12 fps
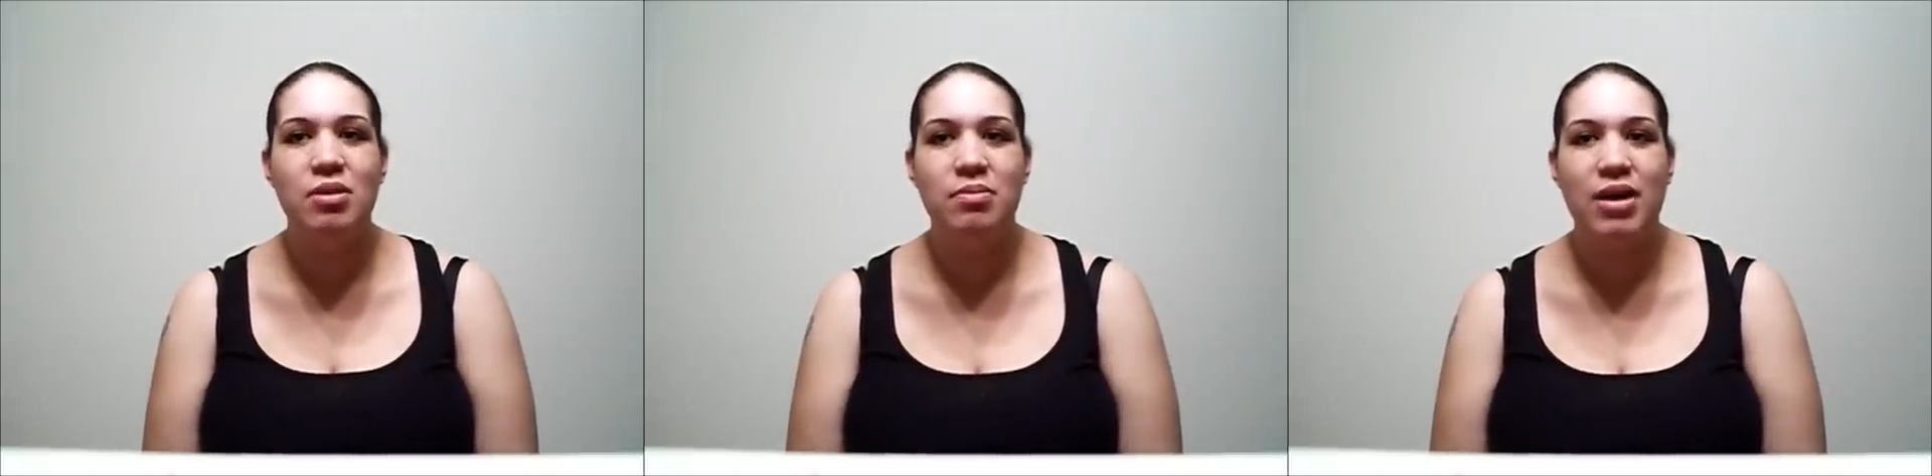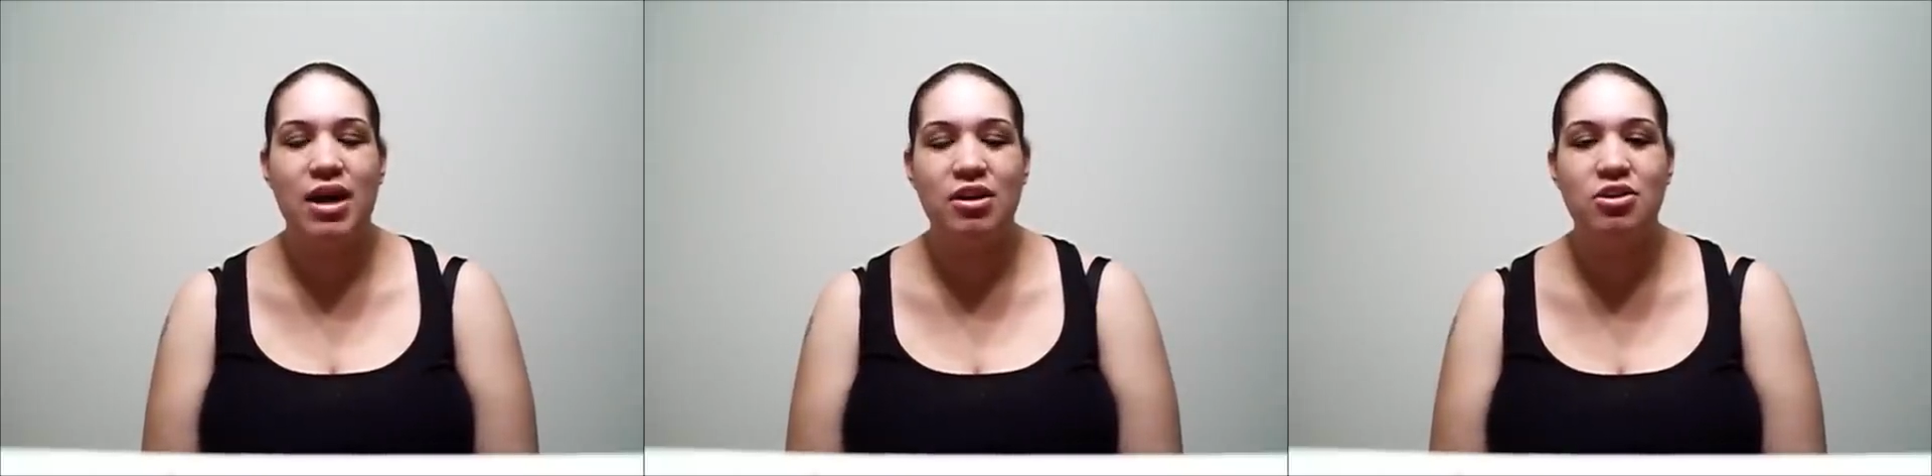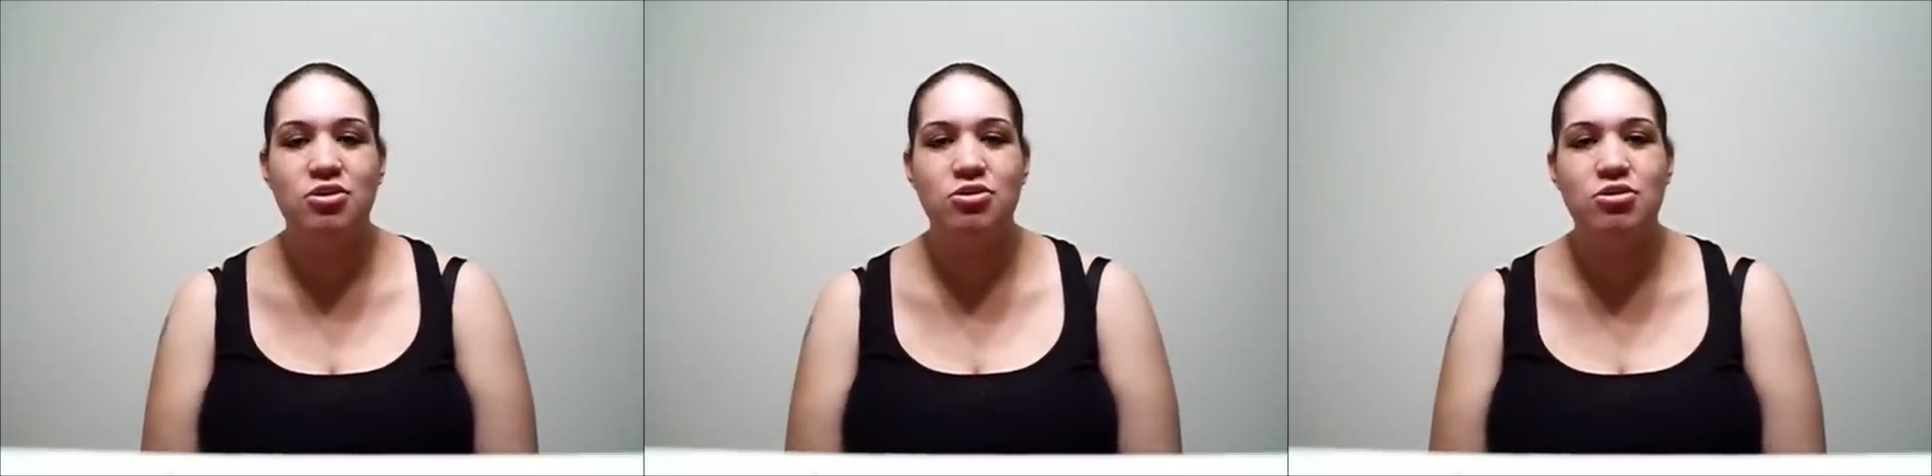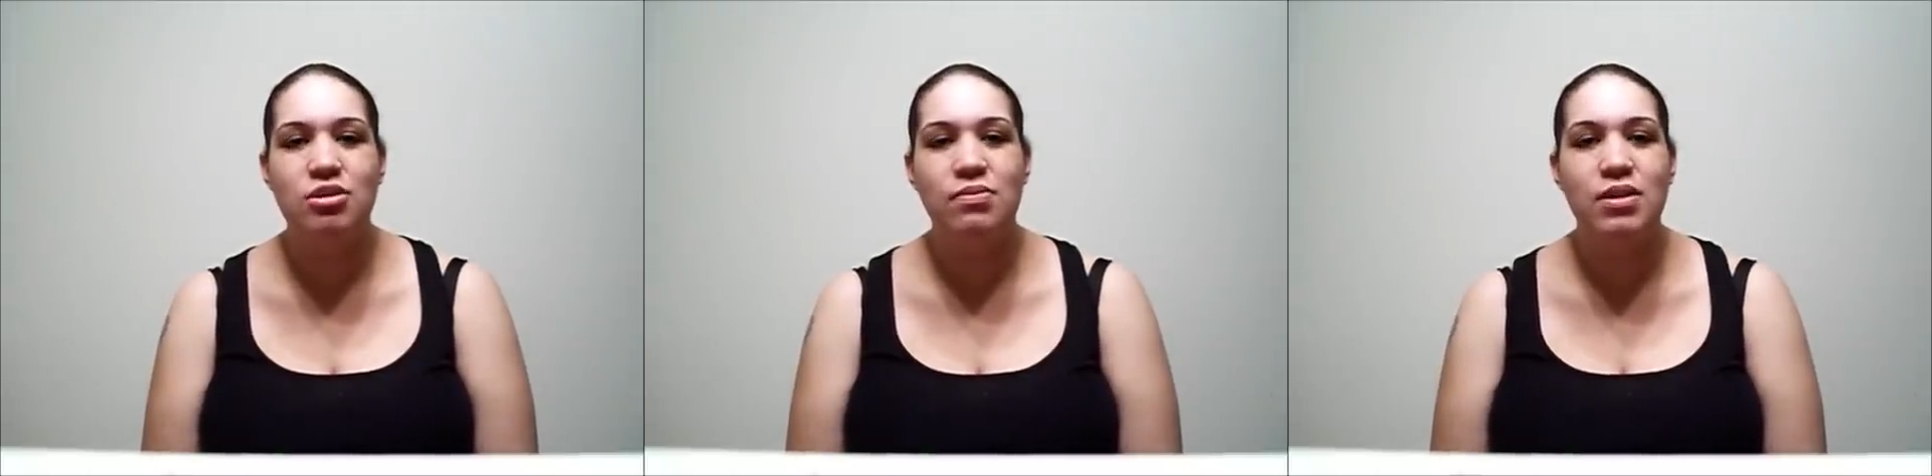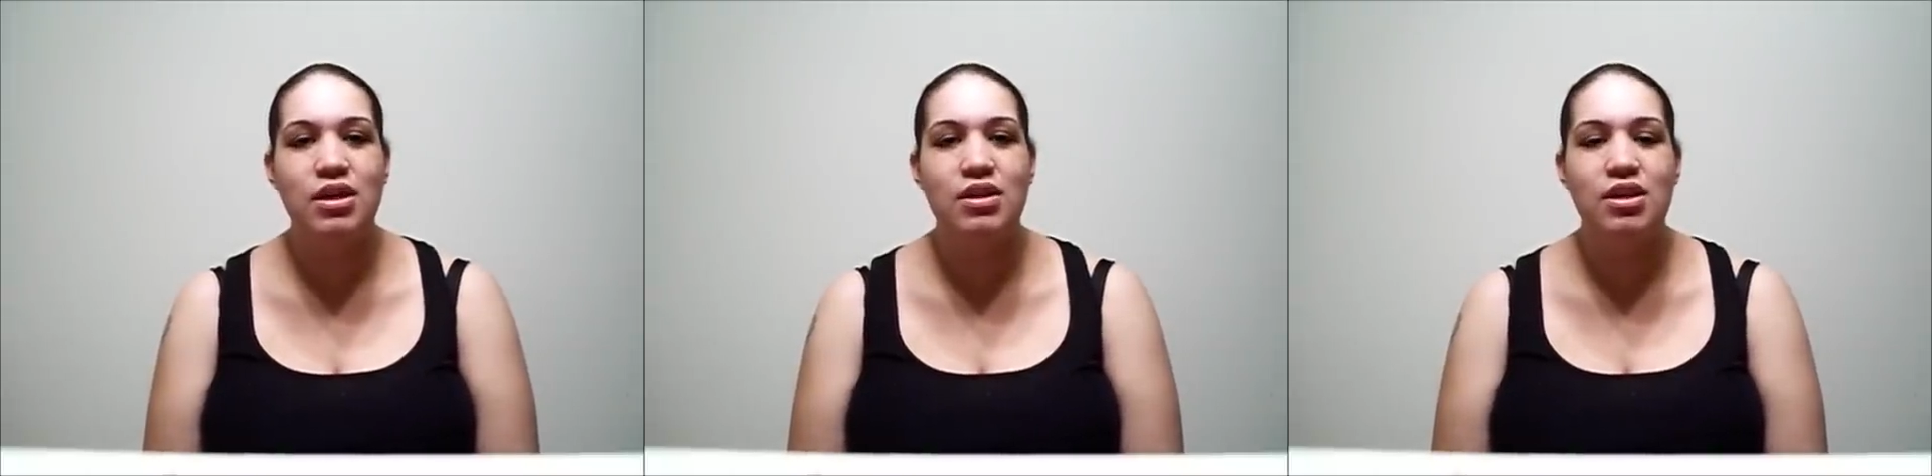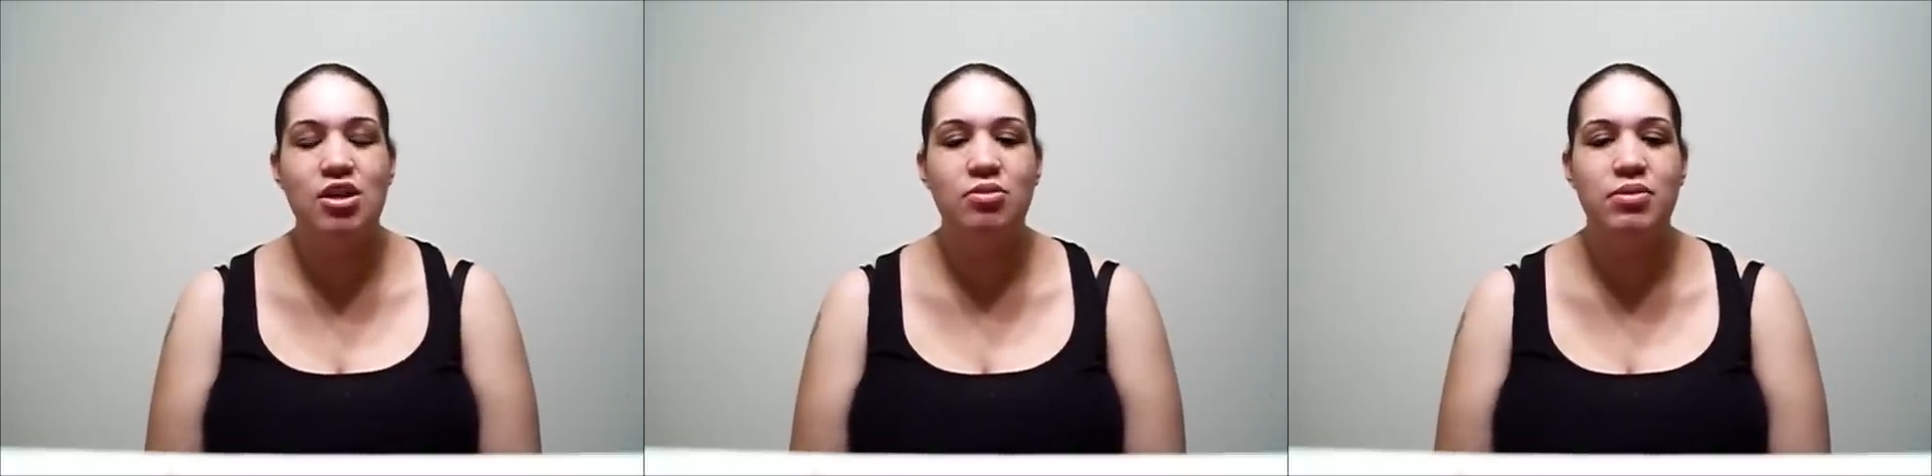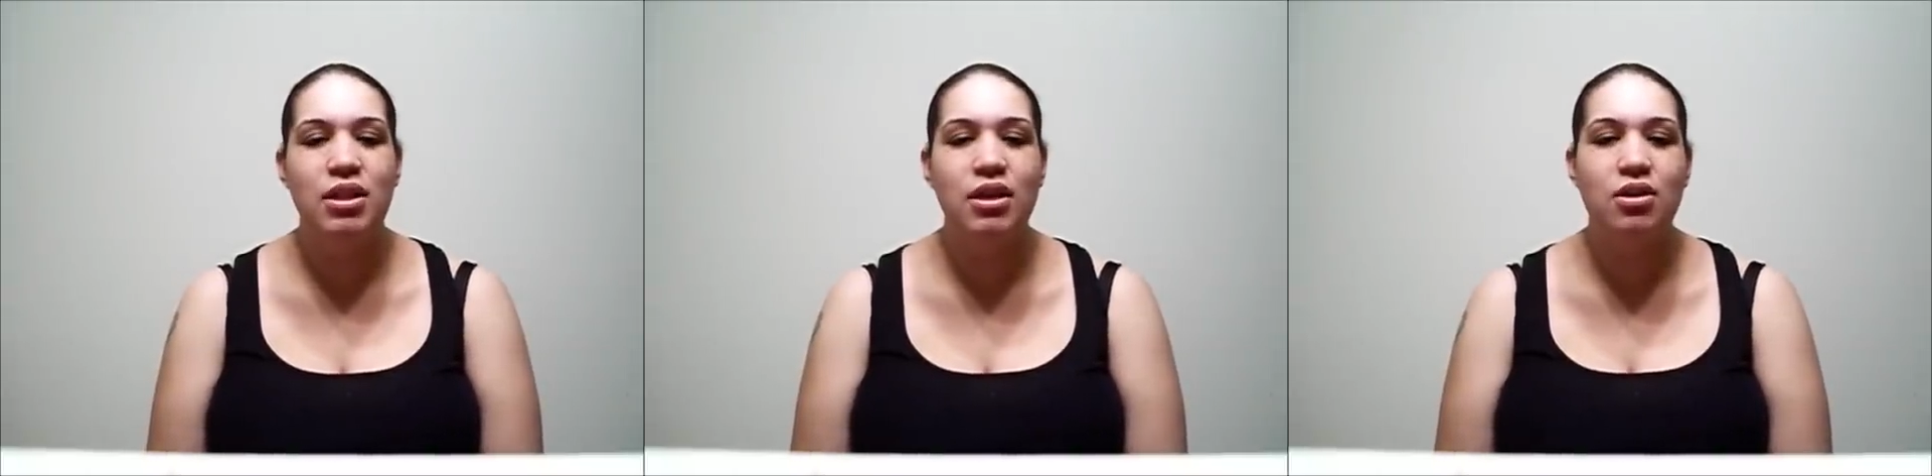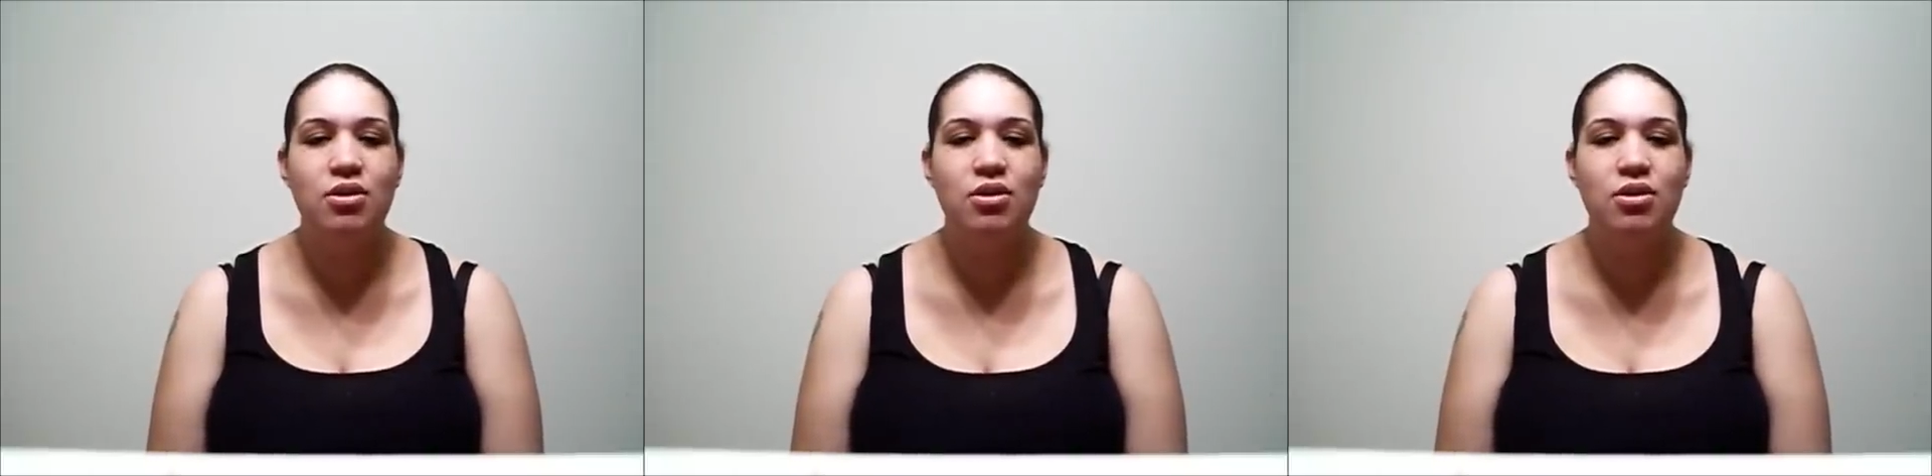my back hurts or something, and then he'll be like,